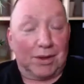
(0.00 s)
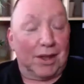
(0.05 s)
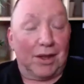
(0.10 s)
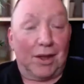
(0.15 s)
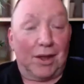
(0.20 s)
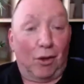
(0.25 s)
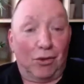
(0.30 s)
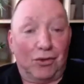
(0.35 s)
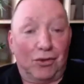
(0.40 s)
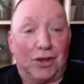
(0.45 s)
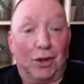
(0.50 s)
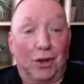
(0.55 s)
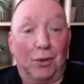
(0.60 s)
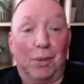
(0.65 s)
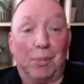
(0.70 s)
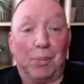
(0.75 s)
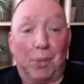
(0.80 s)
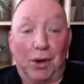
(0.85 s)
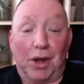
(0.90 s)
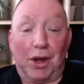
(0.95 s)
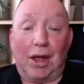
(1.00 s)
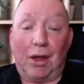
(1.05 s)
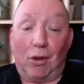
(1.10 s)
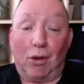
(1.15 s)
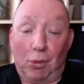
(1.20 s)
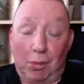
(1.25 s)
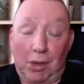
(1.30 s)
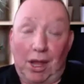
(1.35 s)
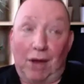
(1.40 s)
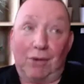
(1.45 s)
until we put it
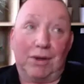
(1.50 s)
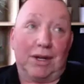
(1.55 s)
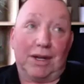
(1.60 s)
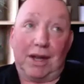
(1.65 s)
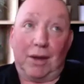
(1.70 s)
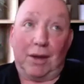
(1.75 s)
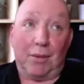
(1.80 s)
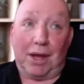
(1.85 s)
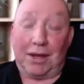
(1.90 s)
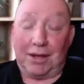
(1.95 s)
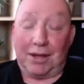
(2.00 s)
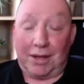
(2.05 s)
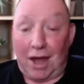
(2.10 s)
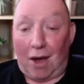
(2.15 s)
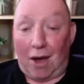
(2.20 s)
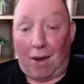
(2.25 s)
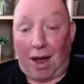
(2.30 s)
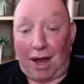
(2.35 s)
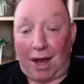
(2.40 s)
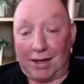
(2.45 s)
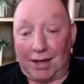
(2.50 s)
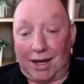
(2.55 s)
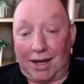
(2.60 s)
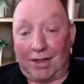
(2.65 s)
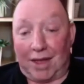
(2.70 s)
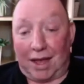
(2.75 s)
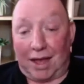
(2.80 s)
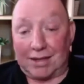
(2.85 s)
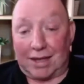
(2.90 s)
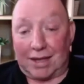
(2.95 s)
uploaded it we had no idea
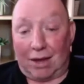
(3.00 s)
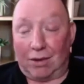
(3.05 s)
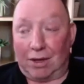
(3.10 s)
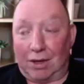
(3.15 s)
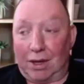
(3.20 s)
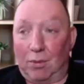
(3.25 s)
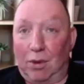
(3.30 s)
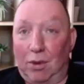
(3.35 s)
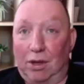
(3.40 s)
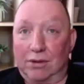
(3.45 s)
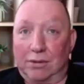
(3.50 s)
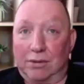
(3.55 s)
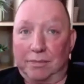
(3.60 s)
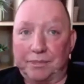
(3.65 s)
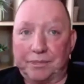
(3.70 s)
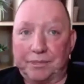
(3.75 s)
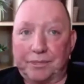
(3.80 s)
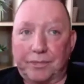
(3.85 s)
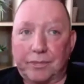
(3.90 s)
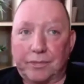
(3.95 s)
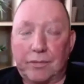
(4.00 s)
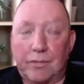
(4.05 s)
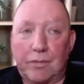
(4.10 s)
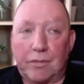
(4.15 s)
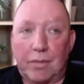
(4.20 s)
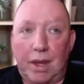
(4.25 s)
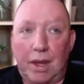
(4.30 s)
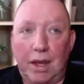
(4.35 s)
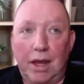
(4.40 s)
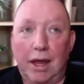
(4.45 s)
that's how long it was yeah.
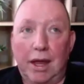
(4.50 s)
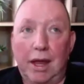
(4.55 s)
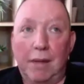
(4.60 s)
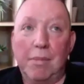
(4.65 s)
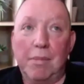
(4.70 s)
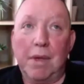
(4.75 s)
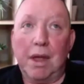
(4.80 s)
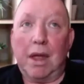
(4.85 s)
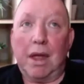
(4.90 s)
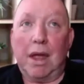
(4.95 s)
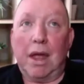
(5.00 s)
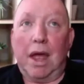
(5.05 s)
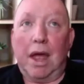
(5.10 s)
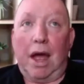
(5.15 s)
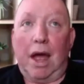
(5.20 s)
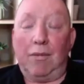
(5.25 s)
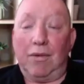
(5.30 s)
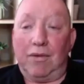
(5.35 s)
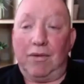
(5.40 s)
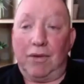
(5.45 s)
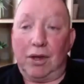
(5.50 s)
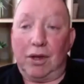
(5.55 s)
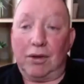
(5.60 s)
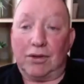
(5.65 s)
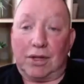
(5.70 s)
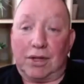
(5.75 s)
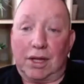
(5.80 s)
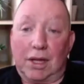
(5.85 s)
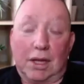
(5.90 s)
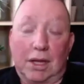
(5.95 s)
um, and we've
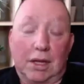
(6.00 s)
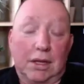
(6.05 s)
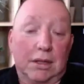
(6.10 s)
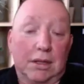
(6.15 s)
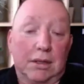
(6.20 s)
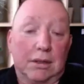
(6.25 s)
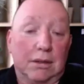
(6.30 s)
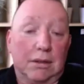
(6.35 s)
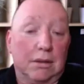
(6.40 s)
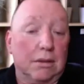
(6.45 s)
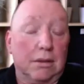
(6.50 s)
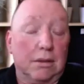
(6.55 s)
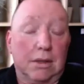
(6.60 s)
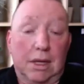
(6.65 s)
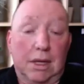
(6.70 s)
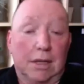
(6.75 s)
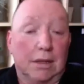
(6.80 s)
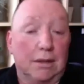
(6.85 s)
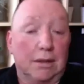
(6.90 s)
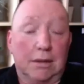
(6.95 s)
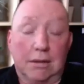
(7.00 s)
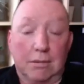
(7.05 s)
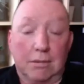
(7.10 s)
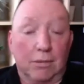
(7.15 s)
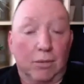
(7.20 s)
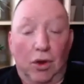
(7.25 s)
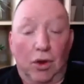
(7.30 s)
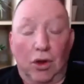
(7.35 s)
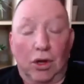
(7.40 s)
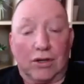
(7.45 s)
used it in
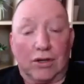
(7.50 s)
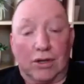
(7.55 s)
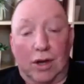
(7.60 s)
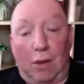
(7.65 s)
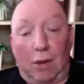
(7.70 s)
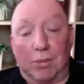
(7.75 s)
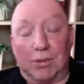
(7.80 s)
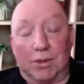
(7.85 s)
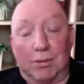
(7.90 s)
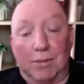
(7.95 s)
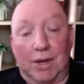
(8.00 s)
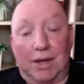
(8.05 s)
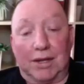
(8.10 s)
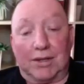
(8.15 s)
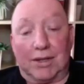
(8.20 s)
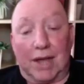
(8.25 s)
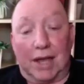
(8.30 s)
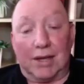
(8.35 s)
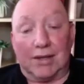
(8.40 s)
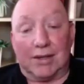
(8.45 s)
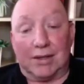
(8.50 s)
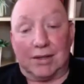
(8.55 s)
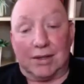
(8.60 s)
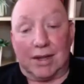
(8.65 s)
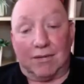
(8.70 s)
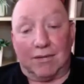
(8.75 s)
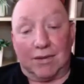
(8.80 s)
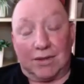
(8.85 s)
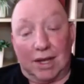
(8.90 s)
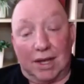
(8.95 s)
workshops and meditations
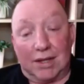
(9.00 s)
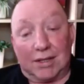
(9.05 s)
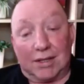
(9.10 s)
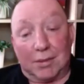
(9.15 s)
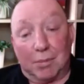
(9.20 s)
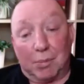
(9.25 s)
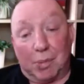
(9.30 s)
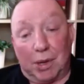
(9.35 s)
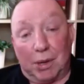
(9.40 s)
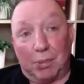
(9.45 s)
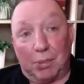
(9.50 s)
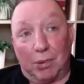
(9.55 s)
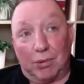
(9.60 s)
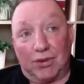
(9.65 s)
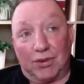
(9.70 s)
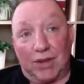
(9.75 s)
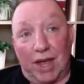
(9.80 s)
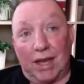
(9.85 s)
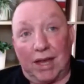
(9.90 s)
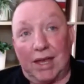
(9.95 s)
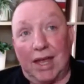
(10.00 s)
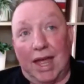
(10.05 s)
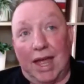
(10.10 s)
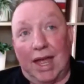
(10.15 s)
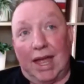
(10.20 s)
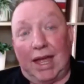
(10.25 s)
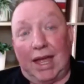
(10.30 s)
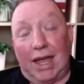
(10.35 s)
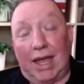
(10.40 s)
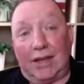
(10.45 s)
ever since and people say
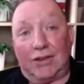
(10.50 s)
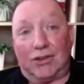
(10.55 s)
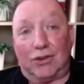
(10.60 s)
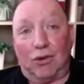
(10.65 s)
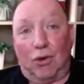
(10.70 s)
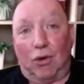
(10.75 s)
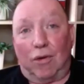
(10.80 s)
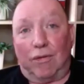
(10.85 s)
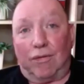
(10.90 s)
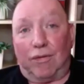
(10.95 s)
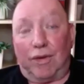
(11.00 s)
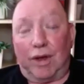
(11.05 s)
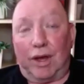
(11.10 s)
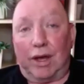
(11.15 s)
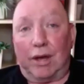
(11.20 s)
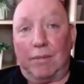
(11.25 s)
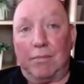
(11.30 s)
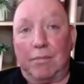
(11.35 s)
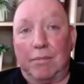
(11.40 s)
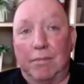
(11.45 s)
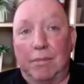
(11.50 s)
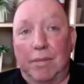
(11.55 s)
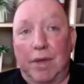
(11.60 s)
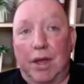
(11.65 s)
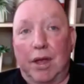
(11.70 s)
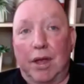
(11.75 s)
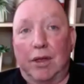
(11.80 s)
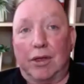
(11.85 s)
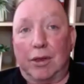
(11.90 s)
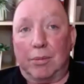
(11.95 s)
it's sort of um,
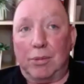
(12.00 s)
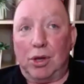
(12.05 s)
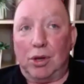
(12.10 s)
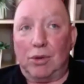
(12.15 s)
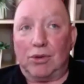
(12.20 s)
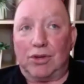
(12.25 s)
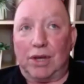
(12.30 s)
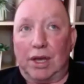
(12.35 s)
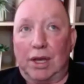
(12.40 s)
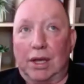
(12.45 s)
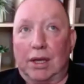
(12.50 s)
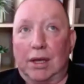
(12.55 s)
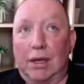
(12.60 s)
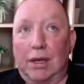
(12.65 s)
the music